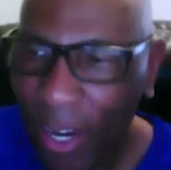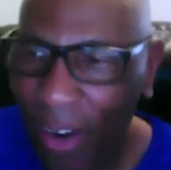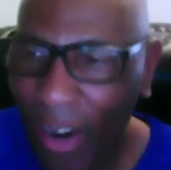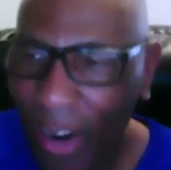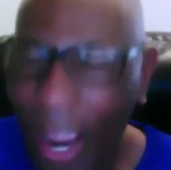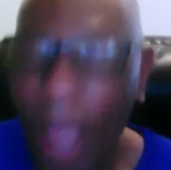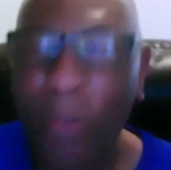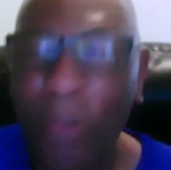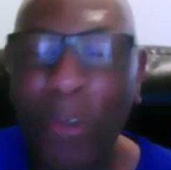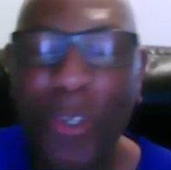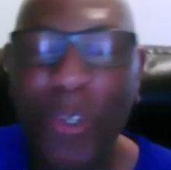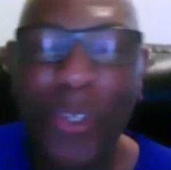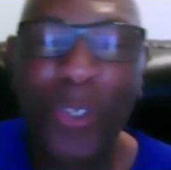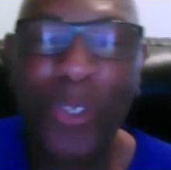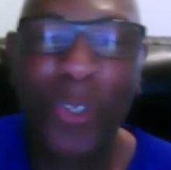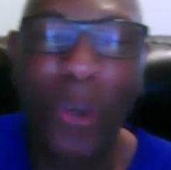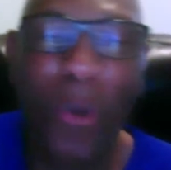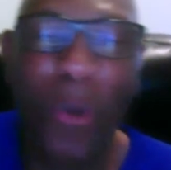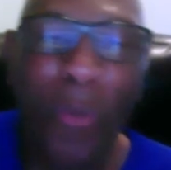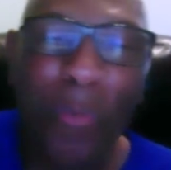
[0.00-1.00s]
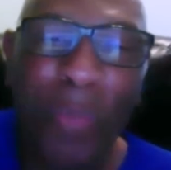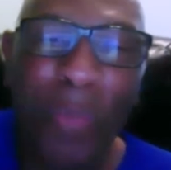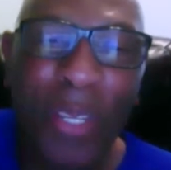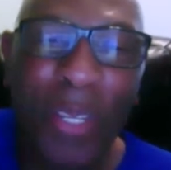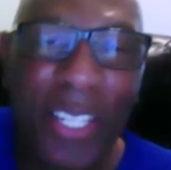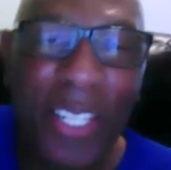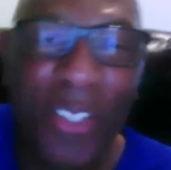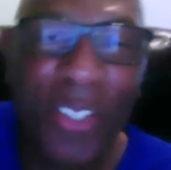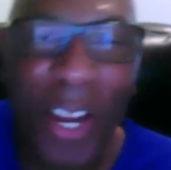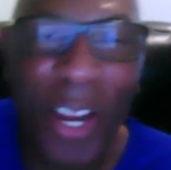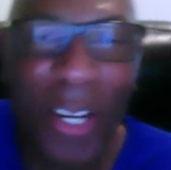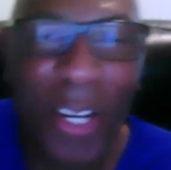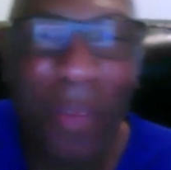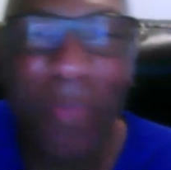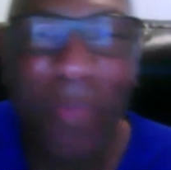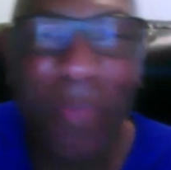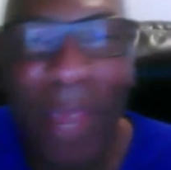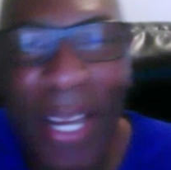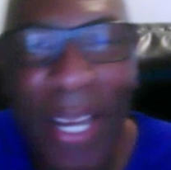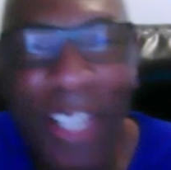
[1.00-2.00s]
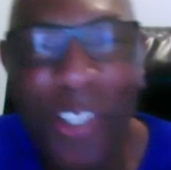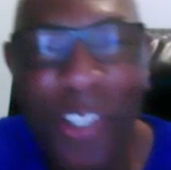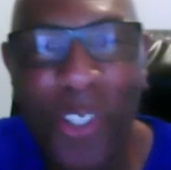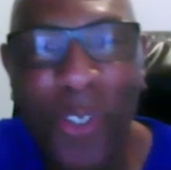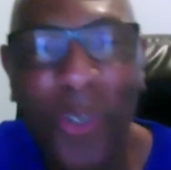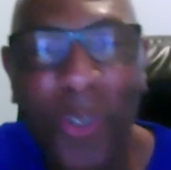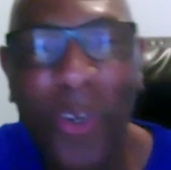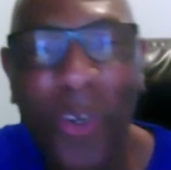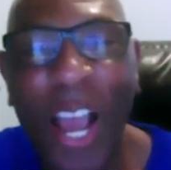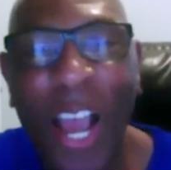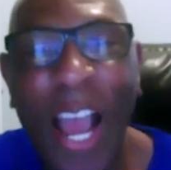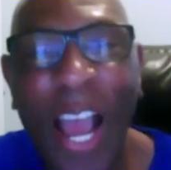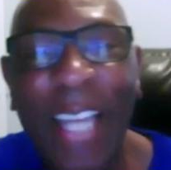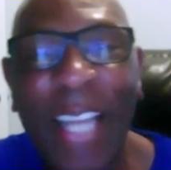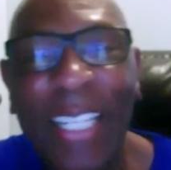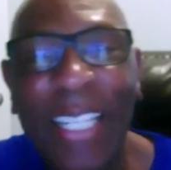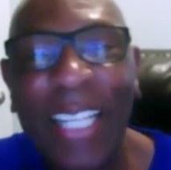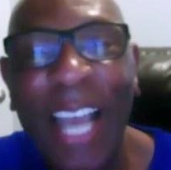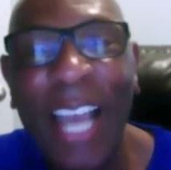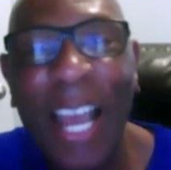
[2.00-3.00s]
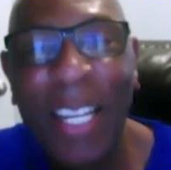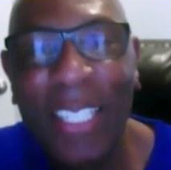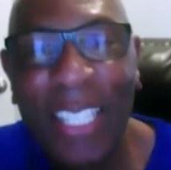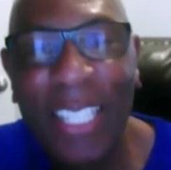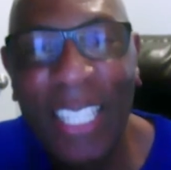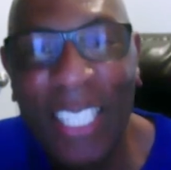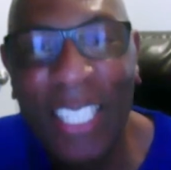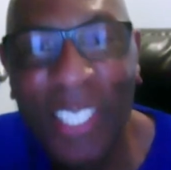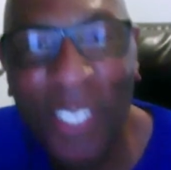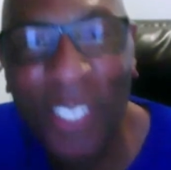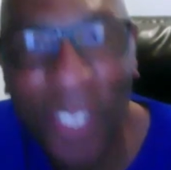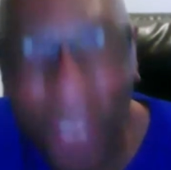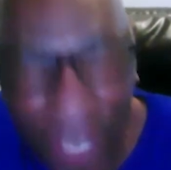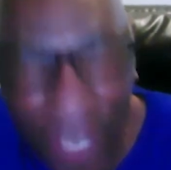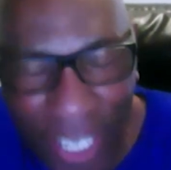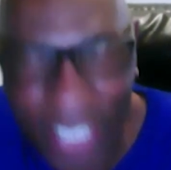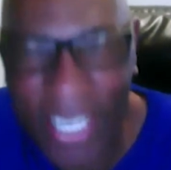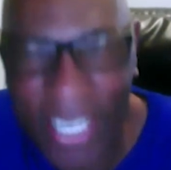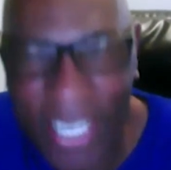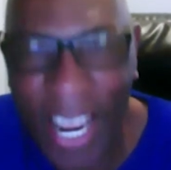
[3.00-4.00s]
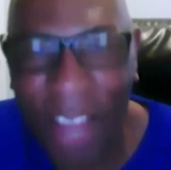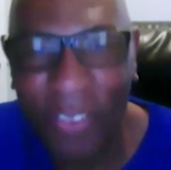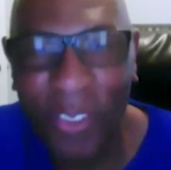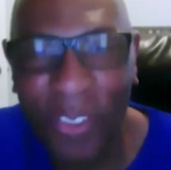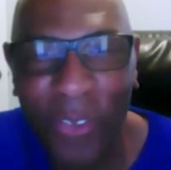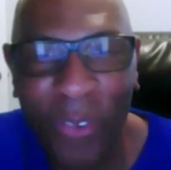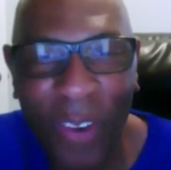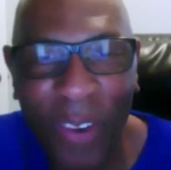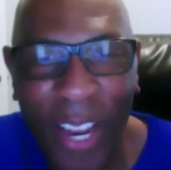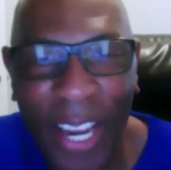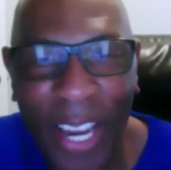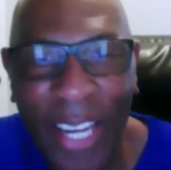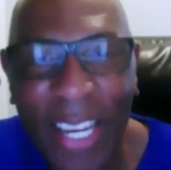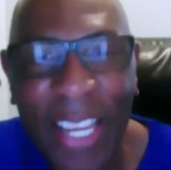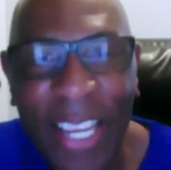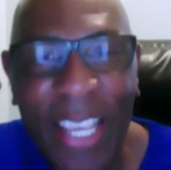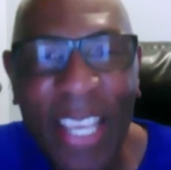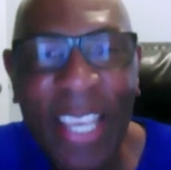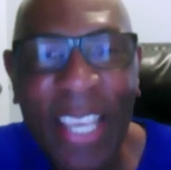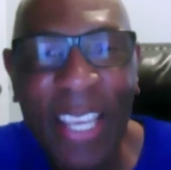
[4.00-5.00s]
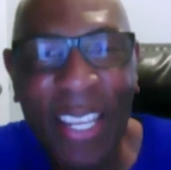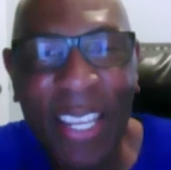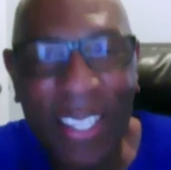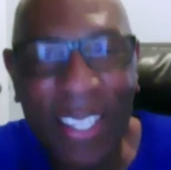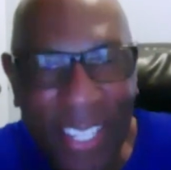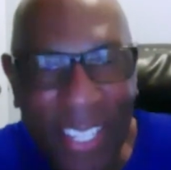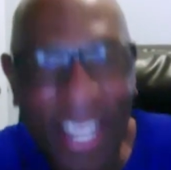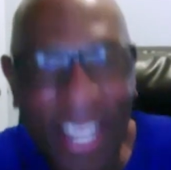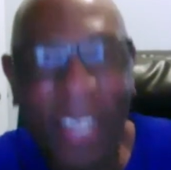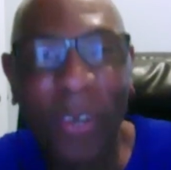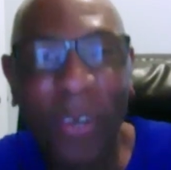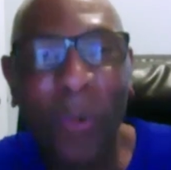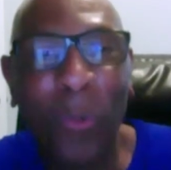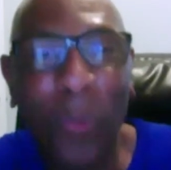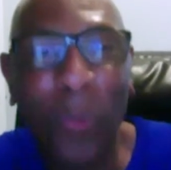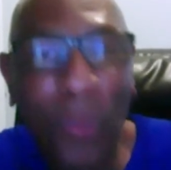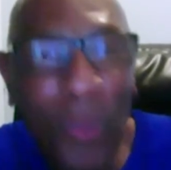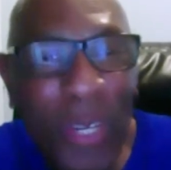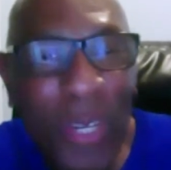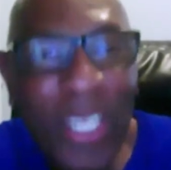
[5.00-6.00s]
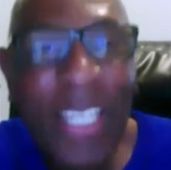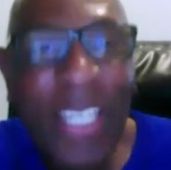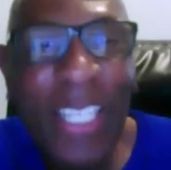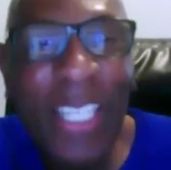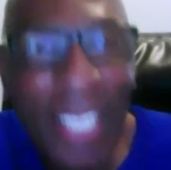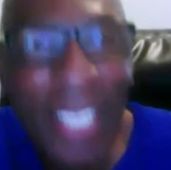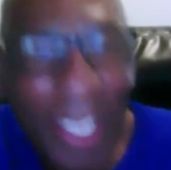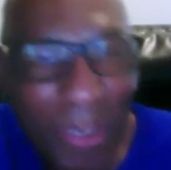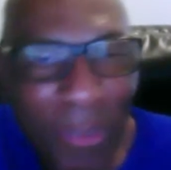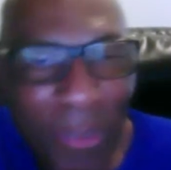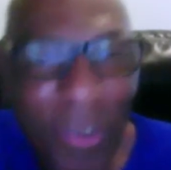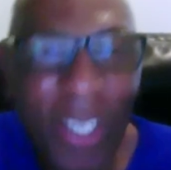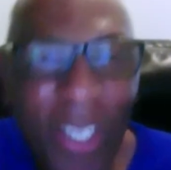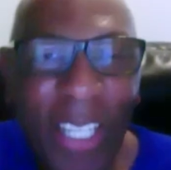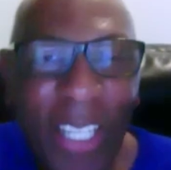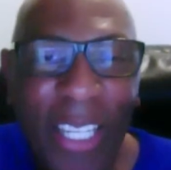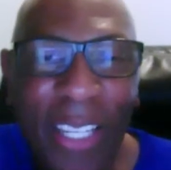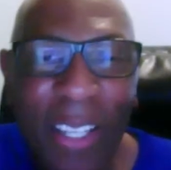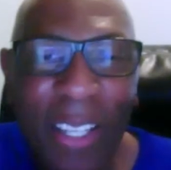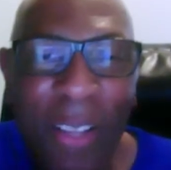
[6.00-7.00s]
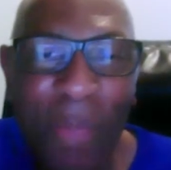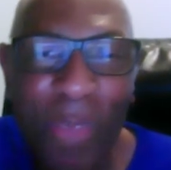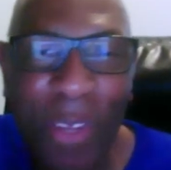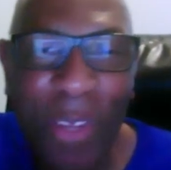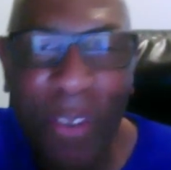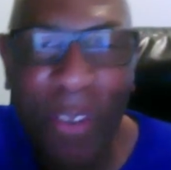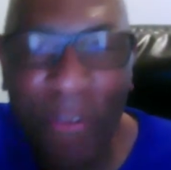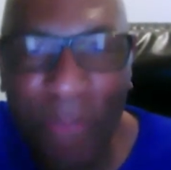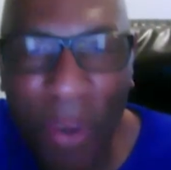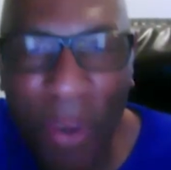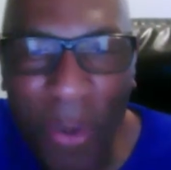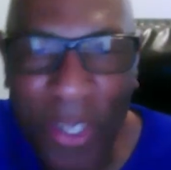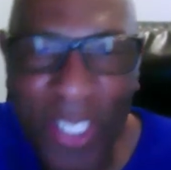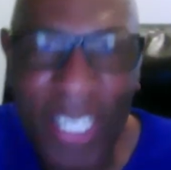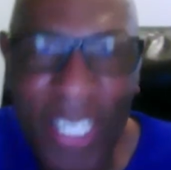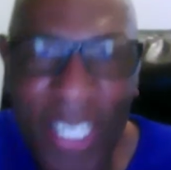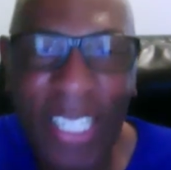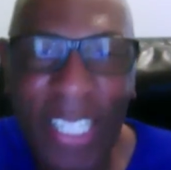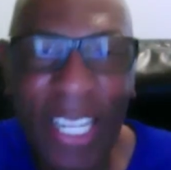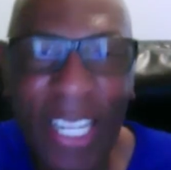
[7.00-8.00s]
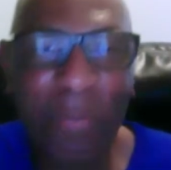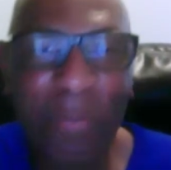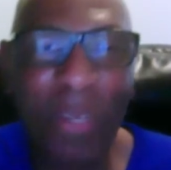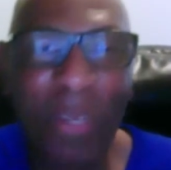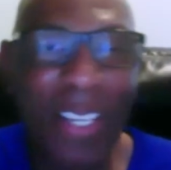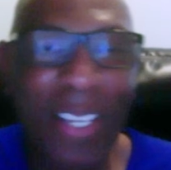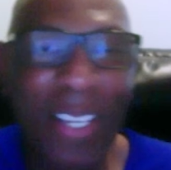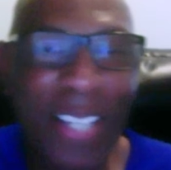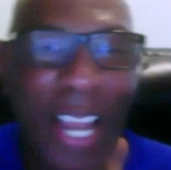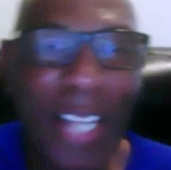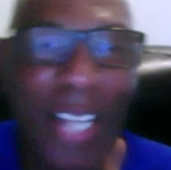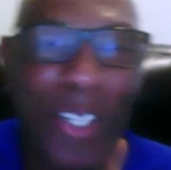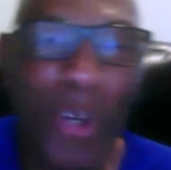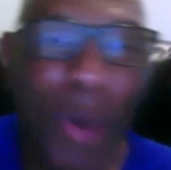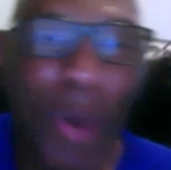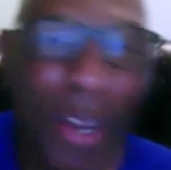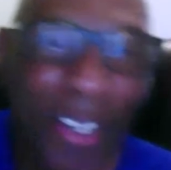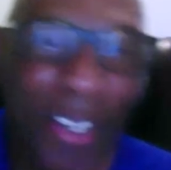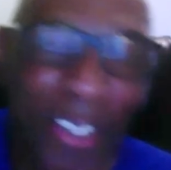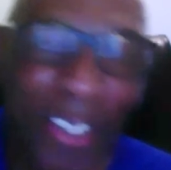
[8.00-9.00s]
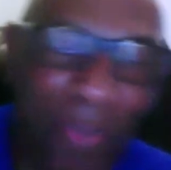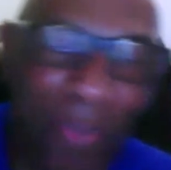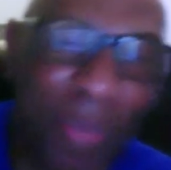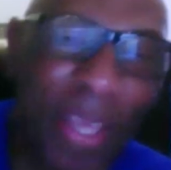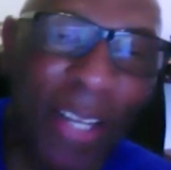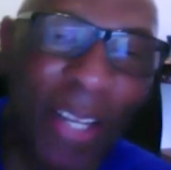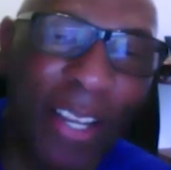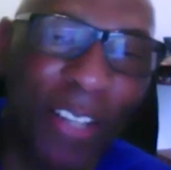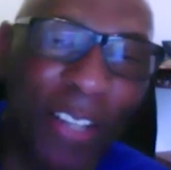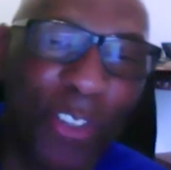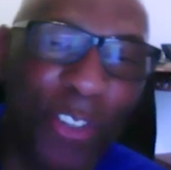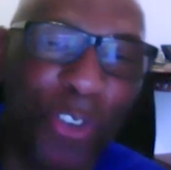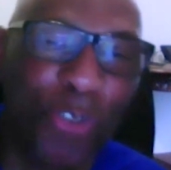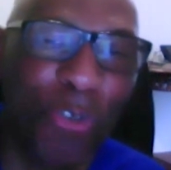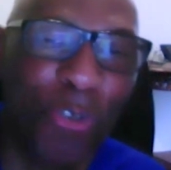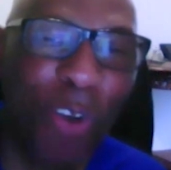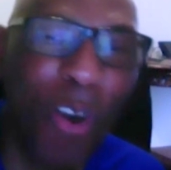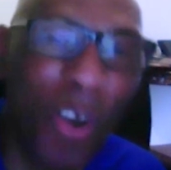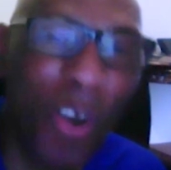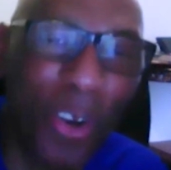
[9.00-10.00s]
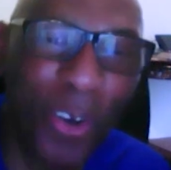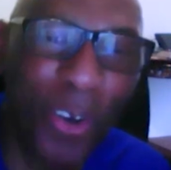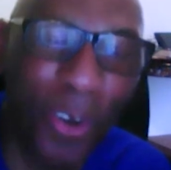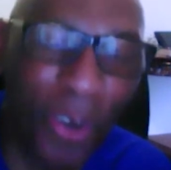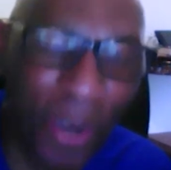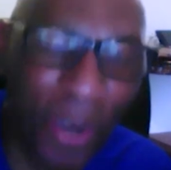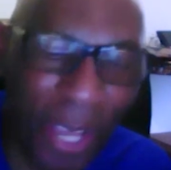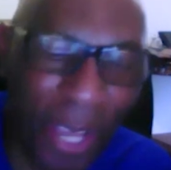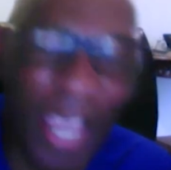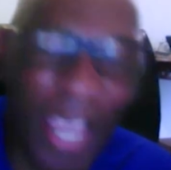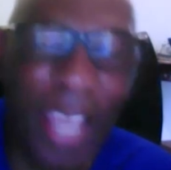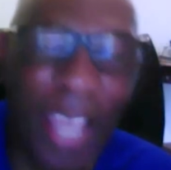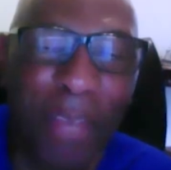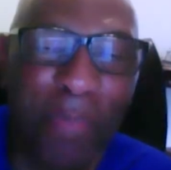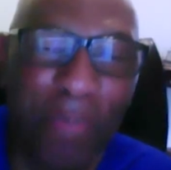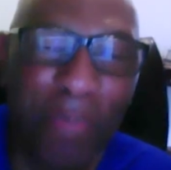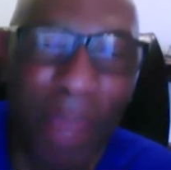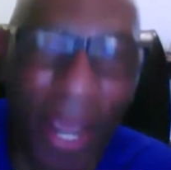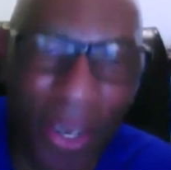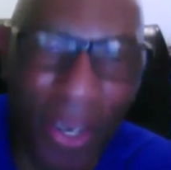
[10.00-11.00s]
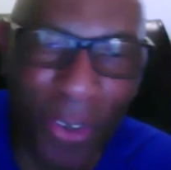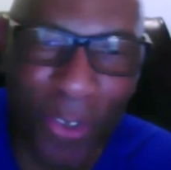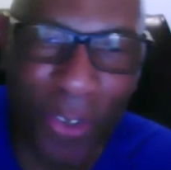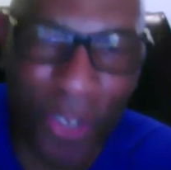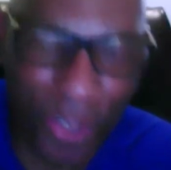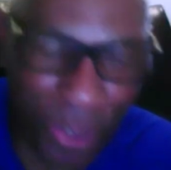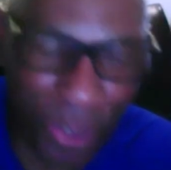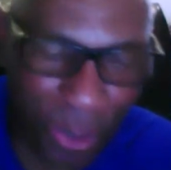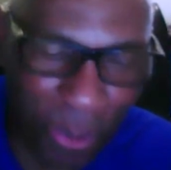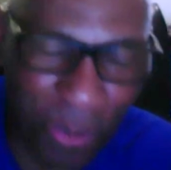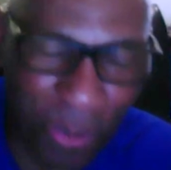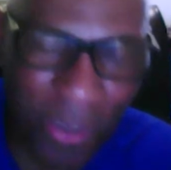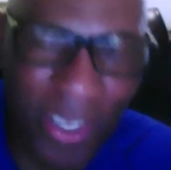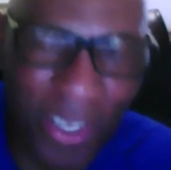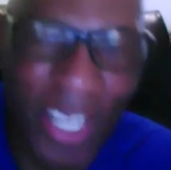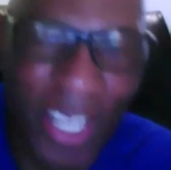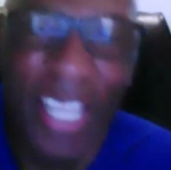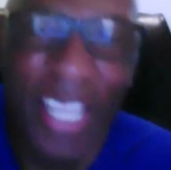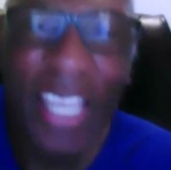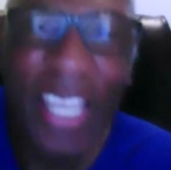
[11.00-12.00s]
there, I was so busy trying to make sure I got the units out the way instead of really, really focusing in, because I know I could have been a stronger and better student